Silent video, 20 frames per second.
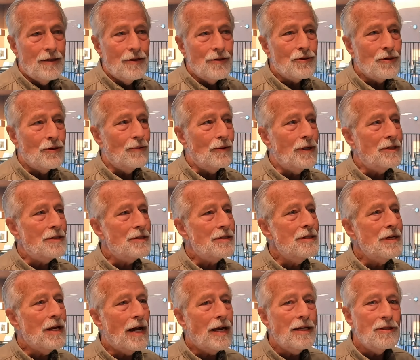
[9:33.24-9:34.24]
So it's
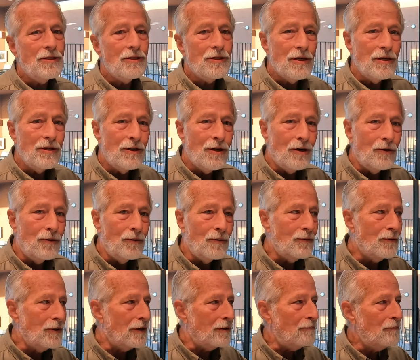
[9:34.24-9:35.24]
nice to
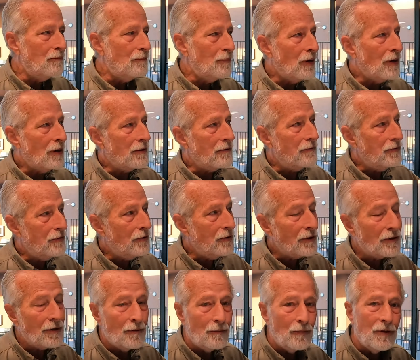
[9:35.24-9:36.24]
know that part of
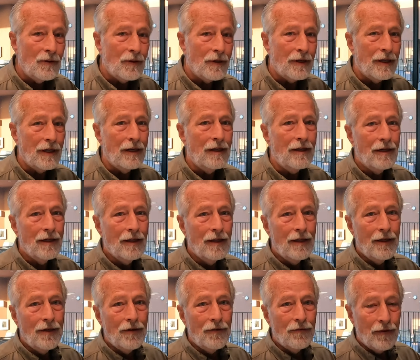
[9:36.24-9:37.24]
your community
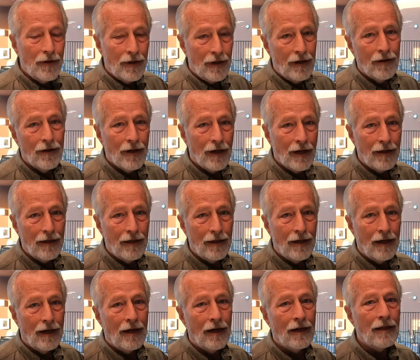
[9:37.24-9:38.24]
here on
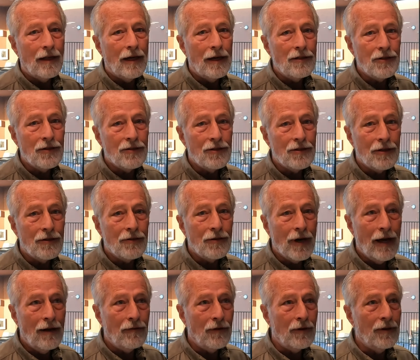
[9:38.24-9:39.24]
uh, our license to
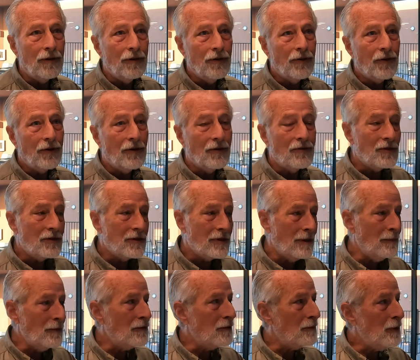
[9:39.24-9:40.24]
travel,
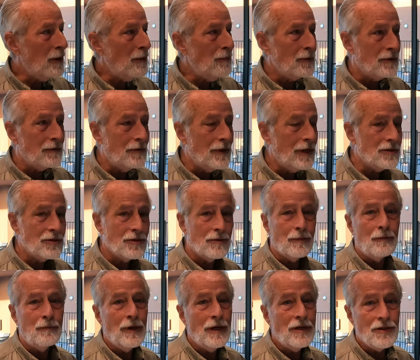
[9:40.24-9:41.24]
some of the people have got
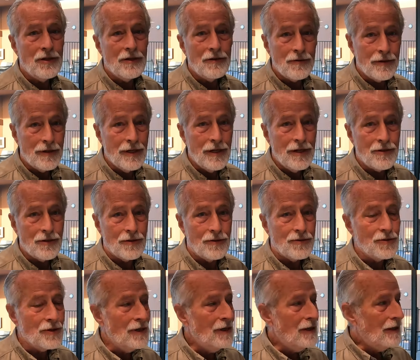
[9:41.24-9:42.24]
some amazing
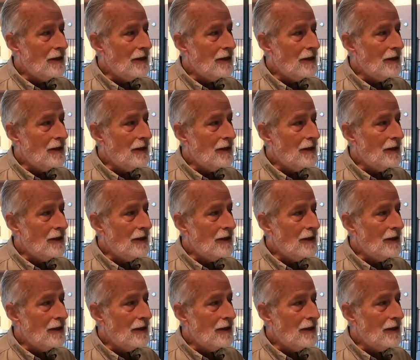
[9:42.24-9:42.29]
credentials.